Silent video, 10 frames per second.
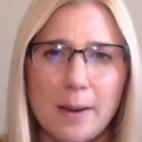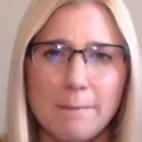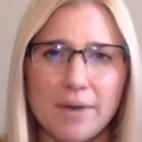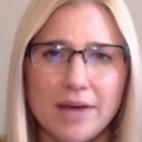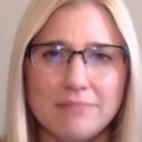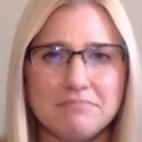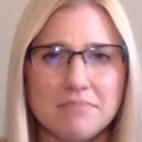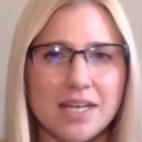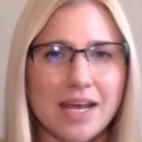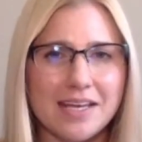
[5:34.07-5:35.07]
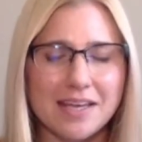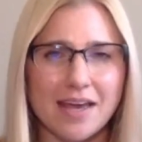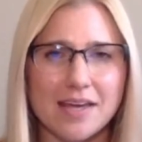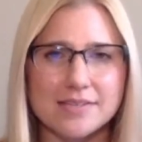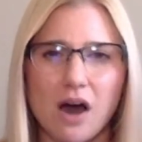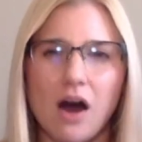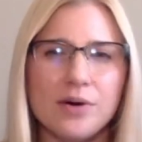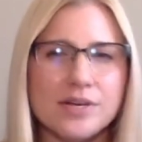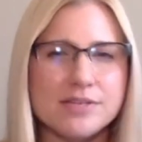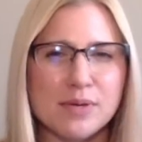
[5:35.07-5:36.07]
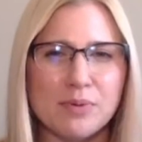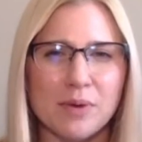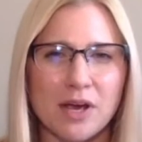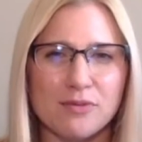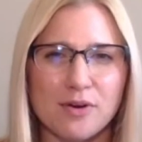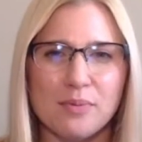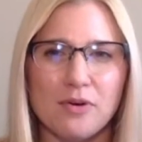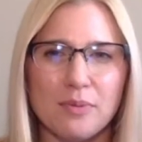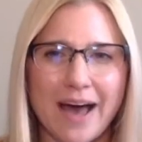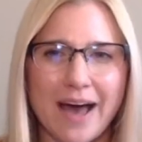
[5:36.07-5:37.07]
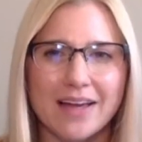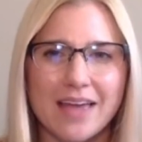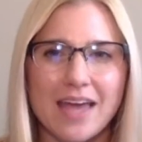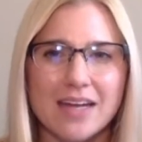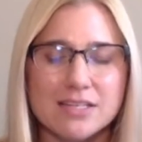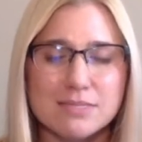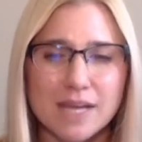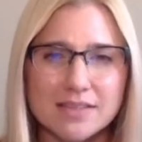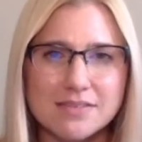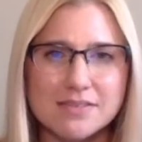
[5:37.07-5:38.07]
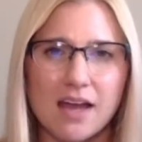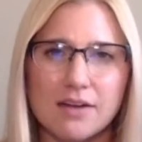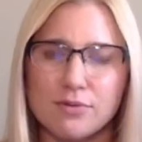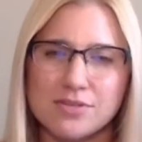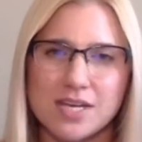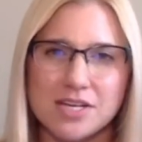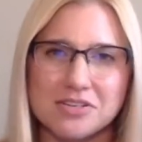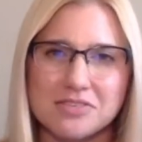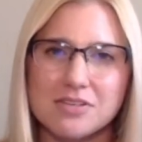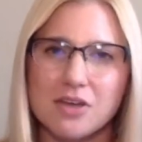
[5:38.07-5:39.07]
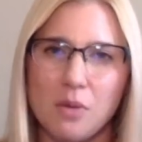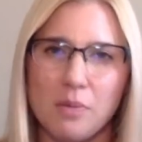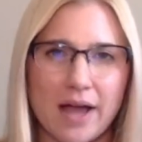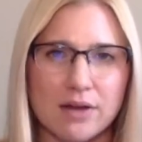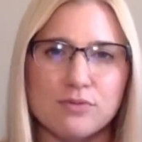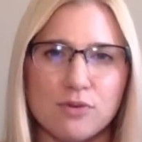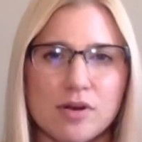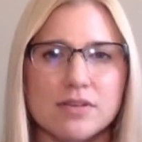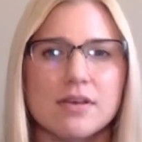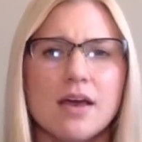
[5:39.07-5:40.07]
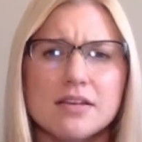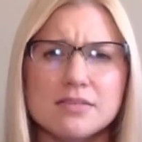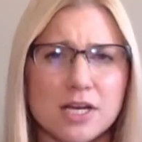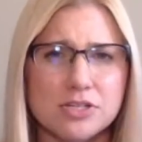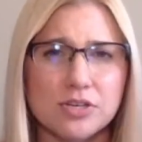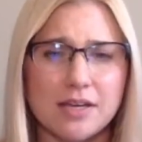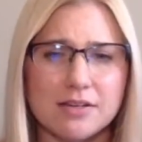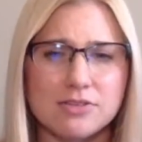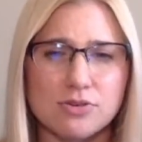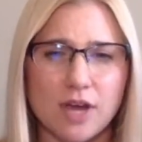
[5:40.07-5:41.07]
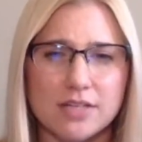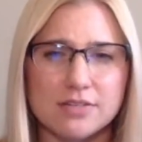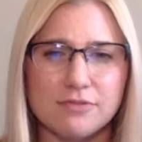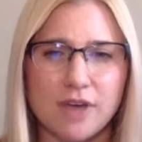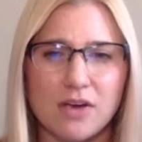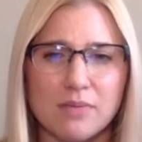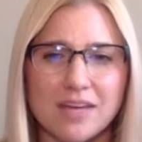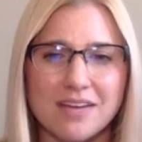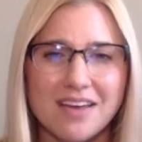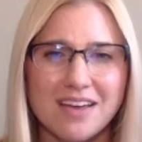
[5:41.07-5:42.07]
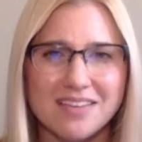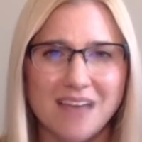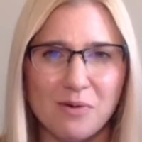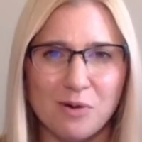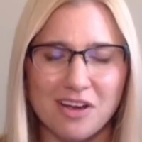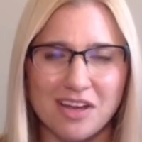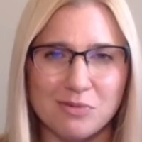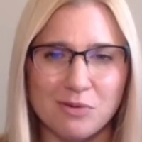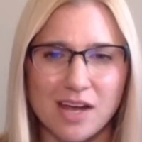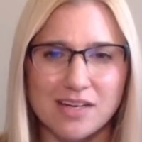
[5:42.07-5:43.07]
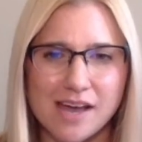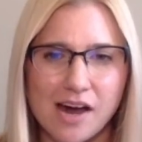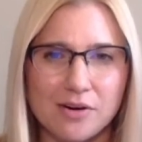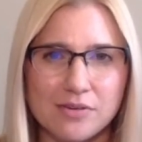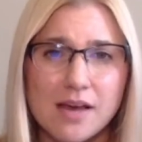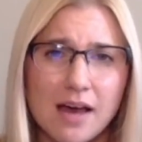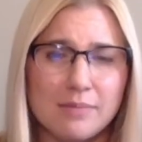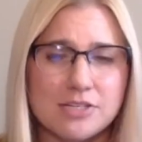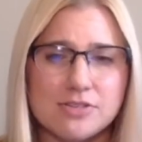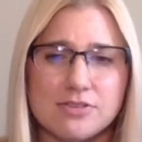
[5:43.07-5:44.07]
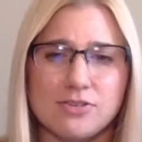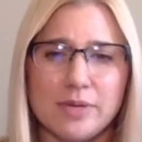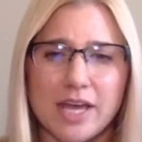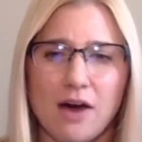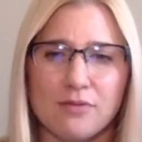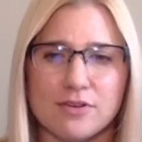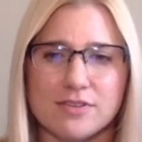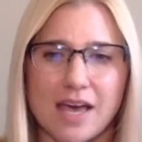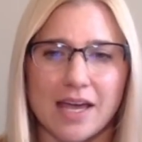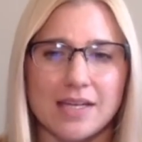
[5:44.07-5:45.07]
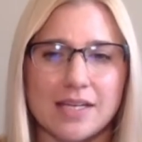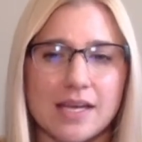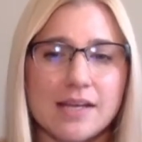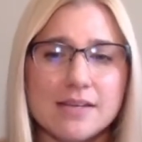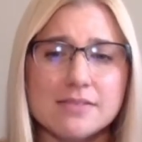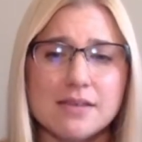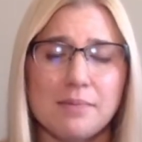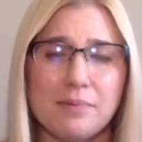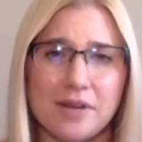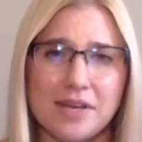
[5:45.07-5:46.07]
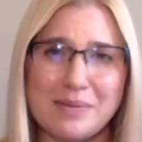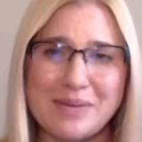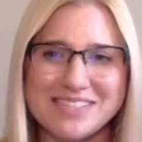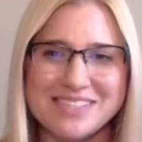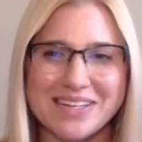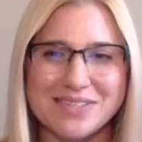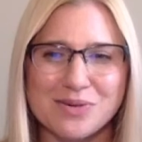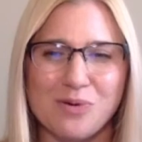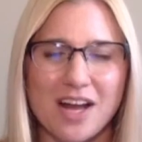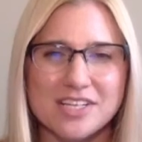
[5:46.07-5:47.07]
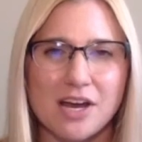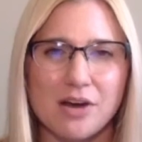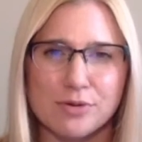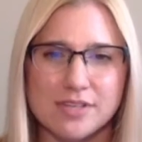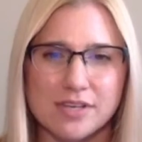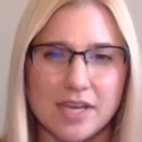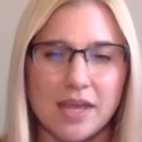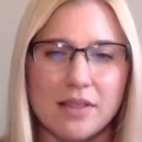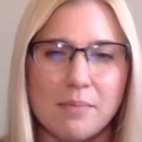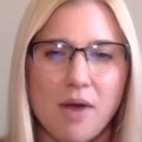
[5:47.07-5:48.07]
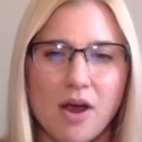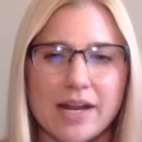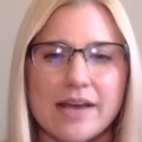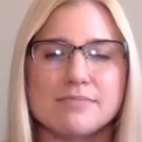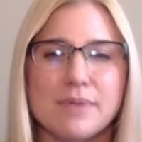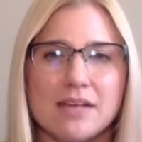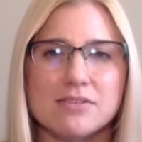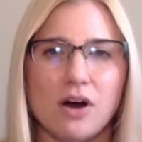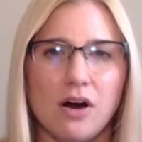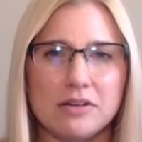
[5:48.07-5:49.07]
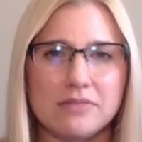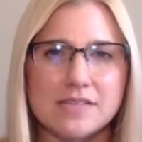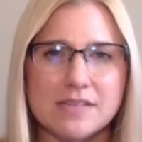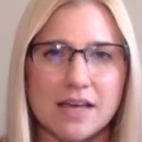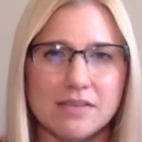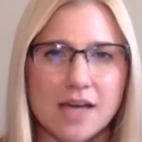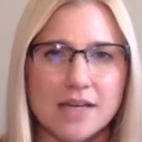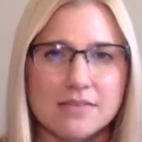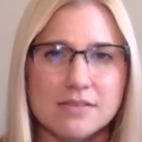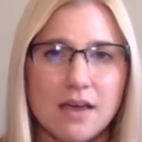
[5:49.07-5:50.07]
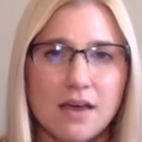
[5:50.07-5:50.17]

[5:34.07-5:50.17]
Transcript: But in any case, always be prepared for a pullback and expect these kind of rotations to go back and forth, especially in a strange environment that we're in right now. I mean, just zooming out for a second, it is pretty amazing to watch how resilient the market has been to all of these headlines.